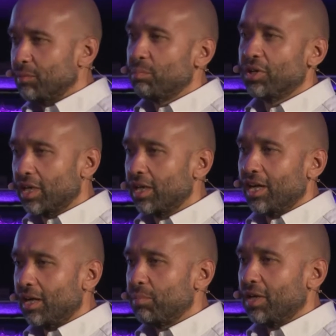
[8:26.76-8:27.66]
me put
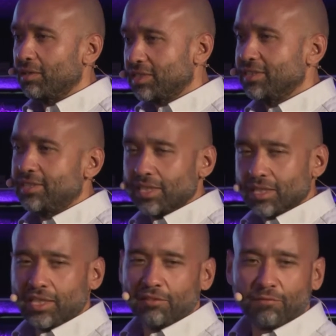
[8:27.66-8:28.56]
up a
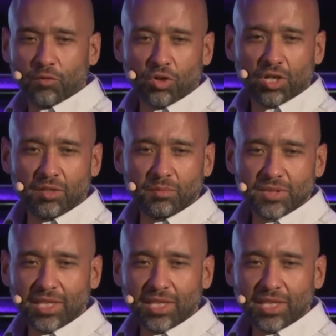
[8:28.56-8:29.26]
gazillion forms